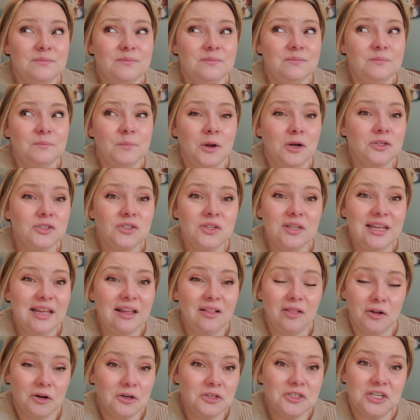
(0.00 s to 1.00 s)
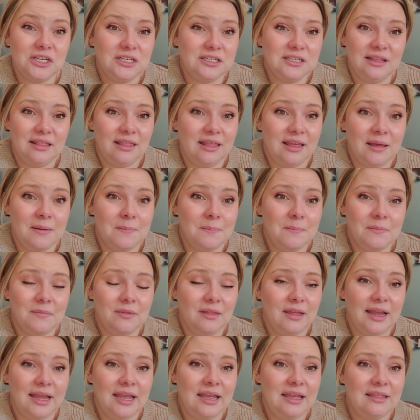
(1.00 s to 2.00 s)
partially allergic to them.
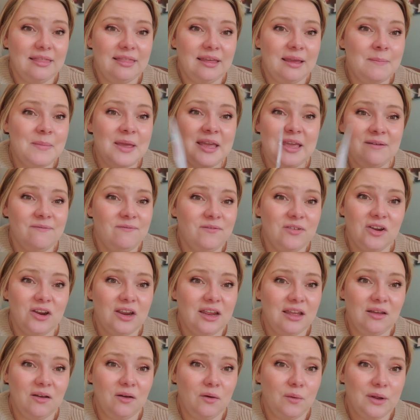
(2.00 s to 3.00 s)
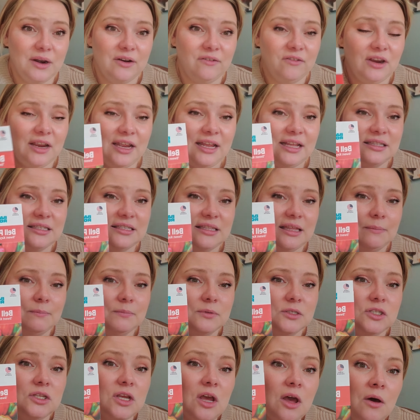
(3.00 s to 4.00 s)
Like they make him very ill whenever he eats them.
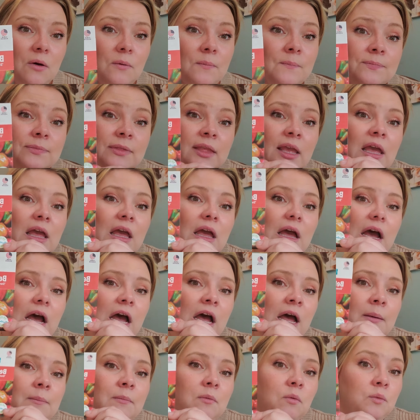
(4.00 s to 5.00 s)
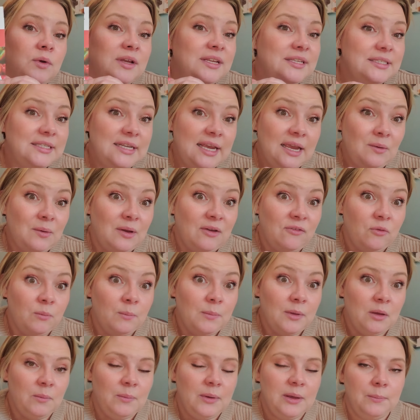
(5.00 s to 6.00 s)
So we stay away from
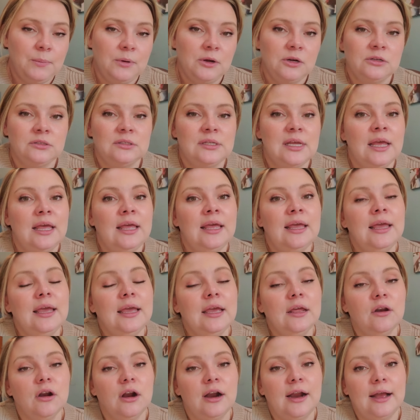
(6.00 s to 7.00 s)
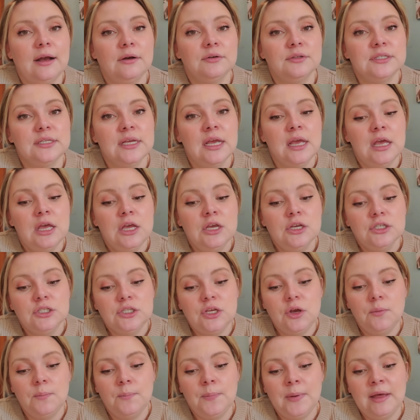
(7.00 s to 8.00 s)
bell peppers in our house.
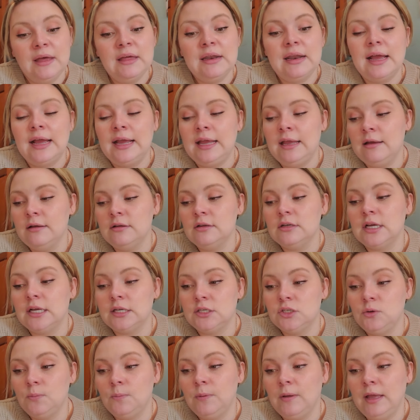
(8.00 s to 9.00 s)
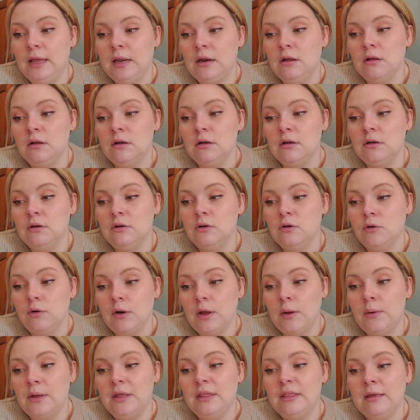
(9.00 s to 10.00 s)
So, but I do plan on
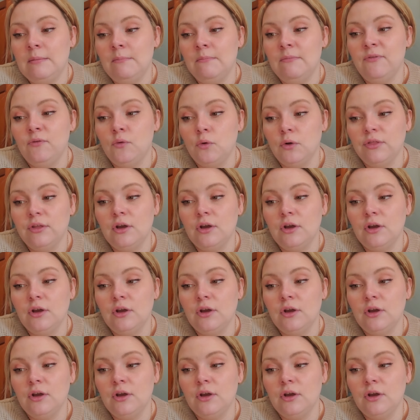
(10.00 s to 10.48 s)
growing them for the